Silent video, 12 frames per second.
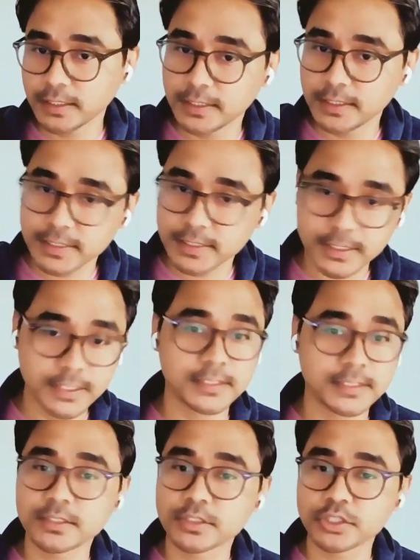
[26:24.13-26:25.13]
This
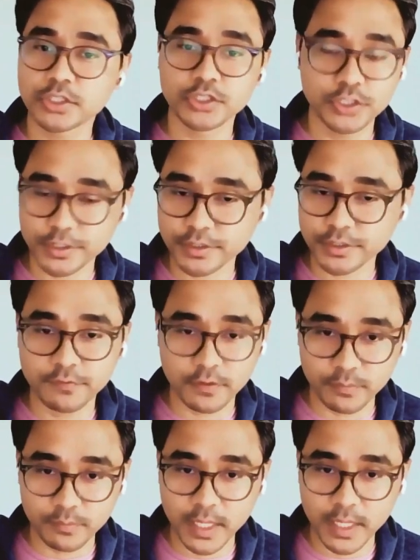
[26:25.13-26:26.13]
isn't just a
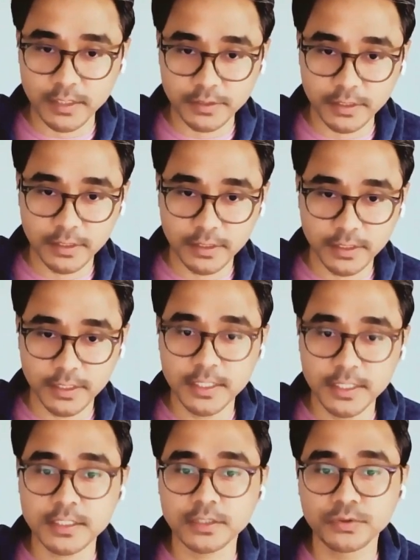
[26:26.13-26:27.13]
formality,
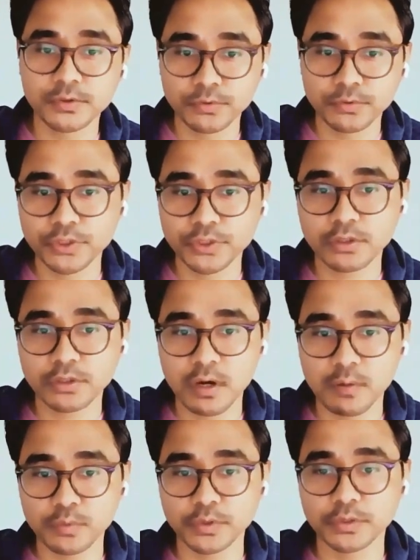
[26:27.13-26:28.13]
it's a crucial
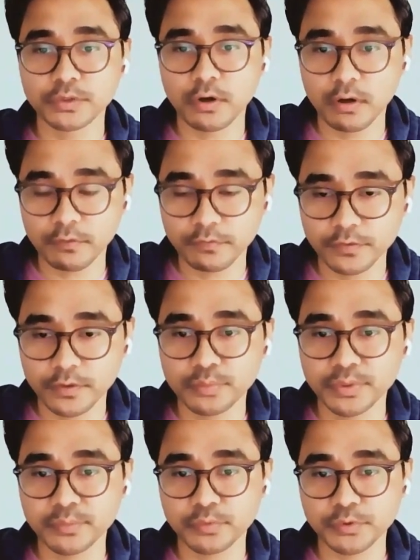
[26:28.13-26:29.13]
component of your
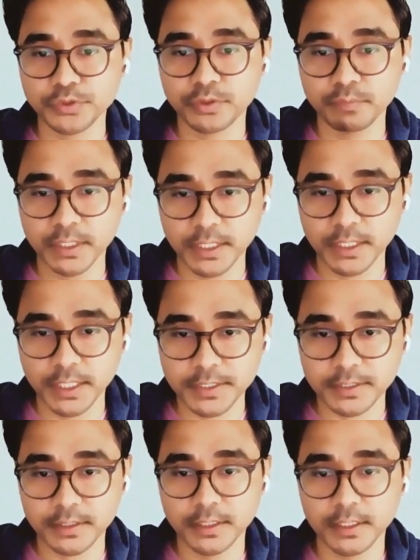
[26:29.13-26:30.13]
pre-procedure medication.